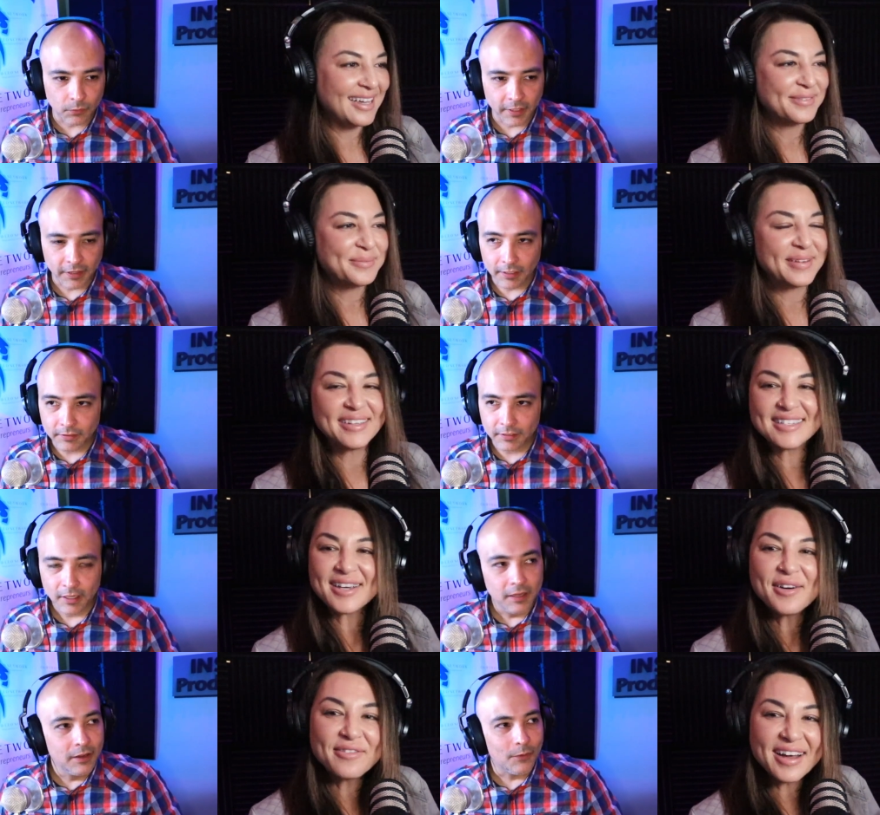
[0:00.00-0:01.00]
Speaker 1: with us,
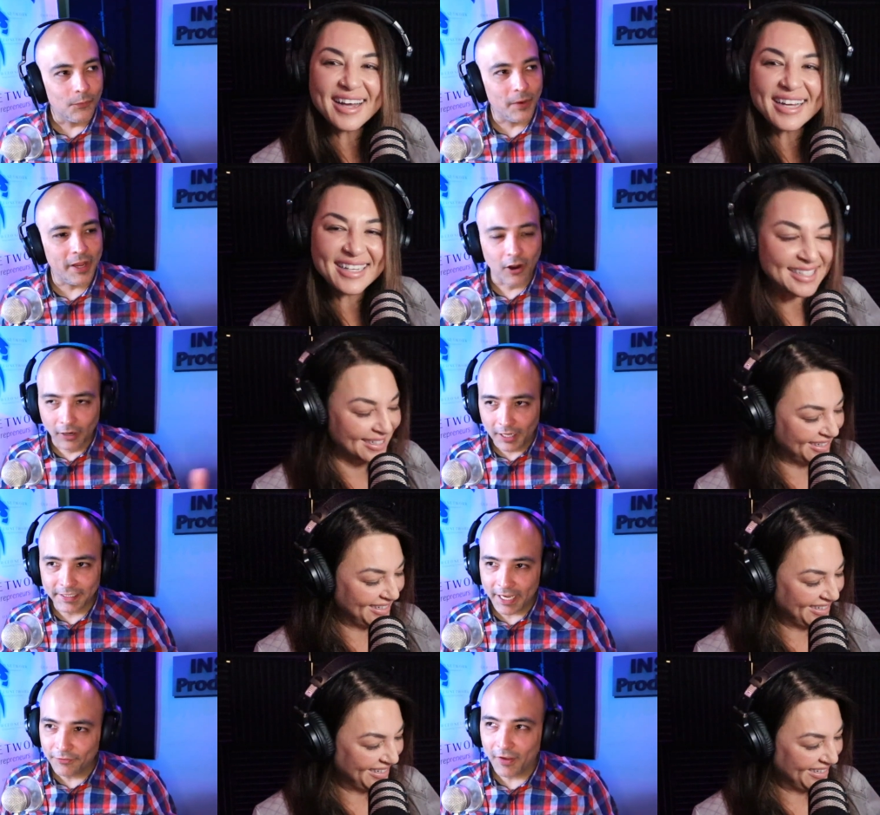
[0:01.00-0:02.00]
so we are
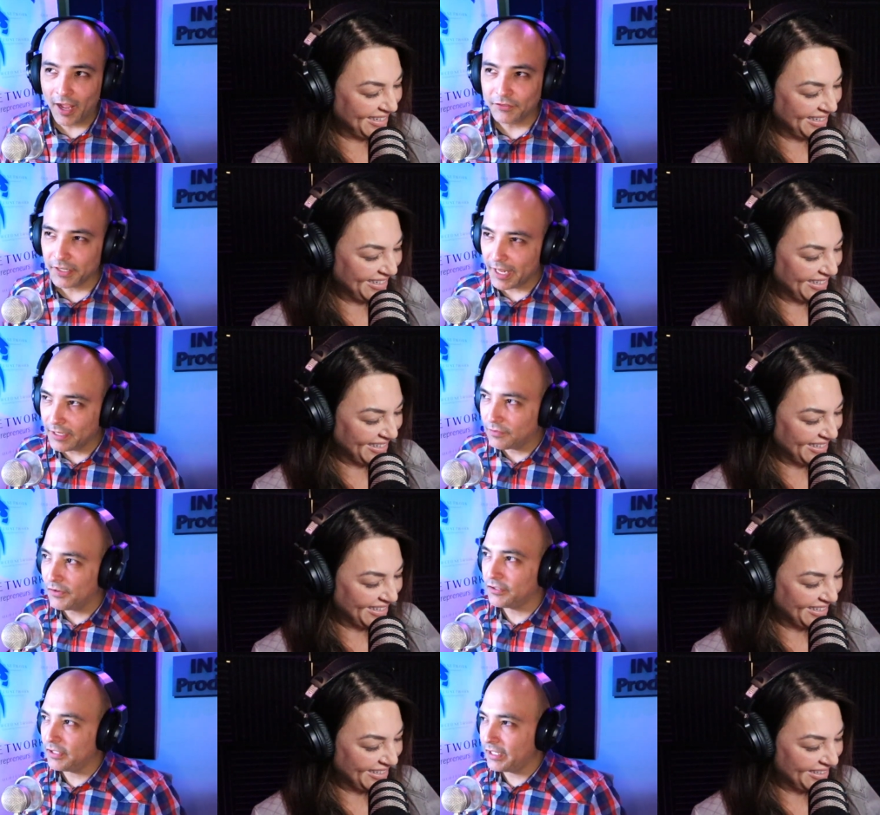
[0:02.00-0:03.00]
on day 5. Today is
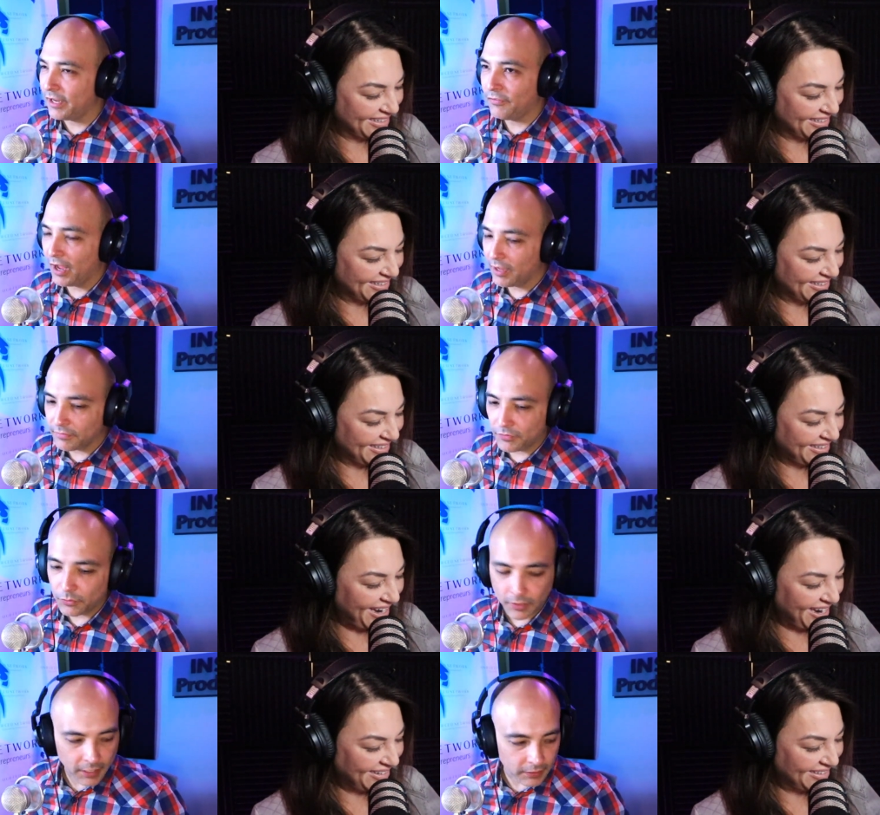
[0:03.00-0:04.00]
officially day 5. If
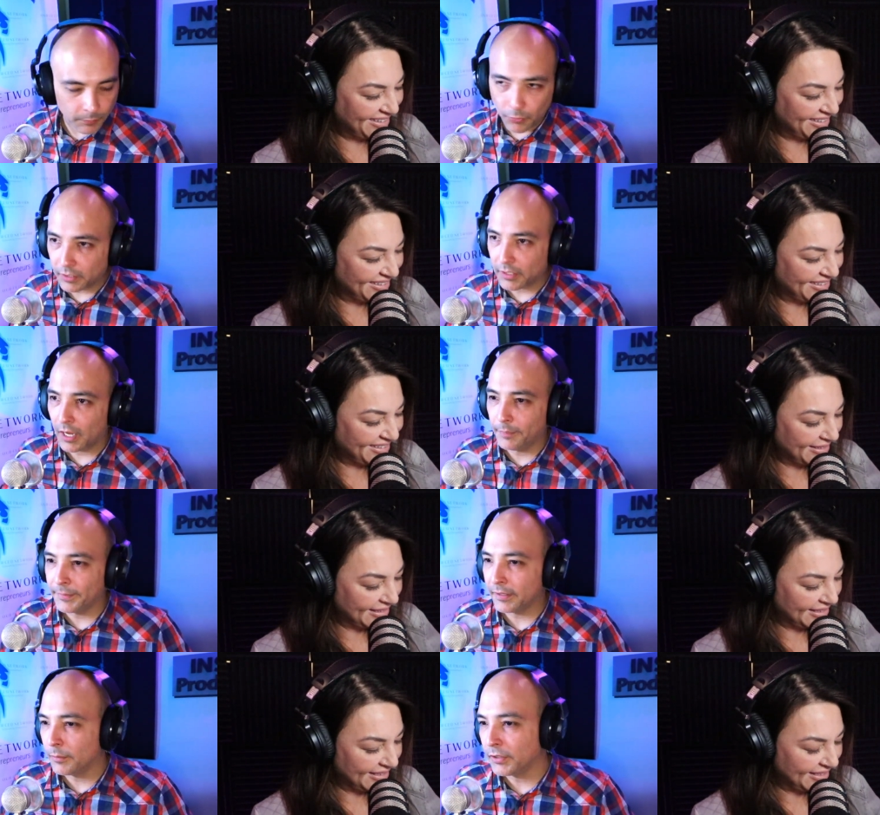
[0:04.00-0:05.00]
you get the book, I'm
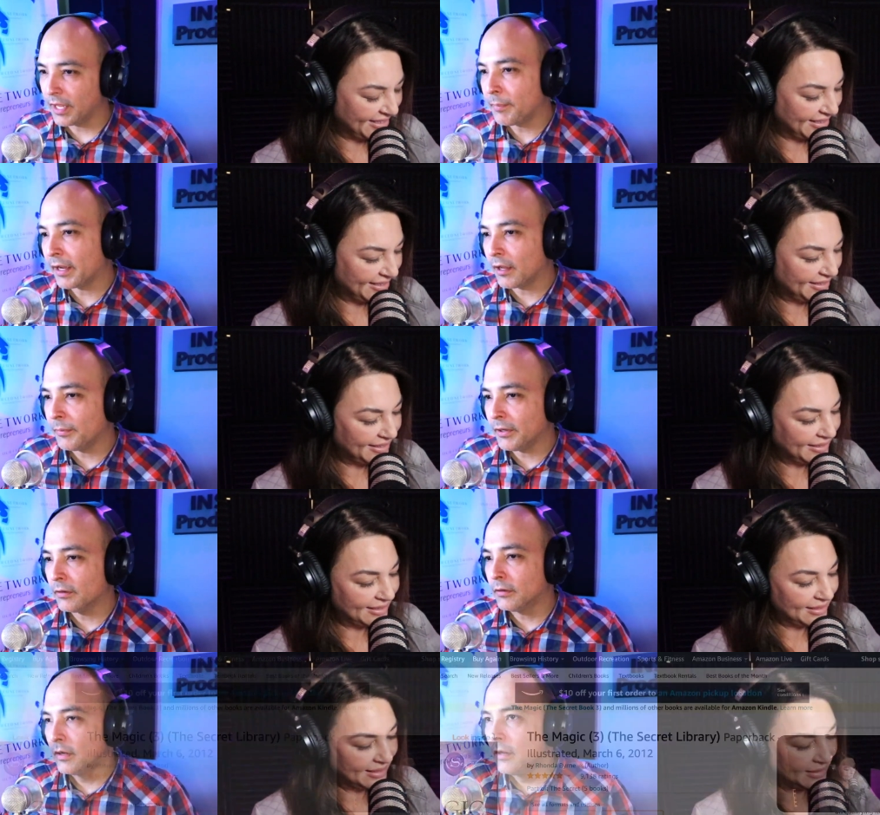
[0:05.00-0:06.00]
going to put that back up here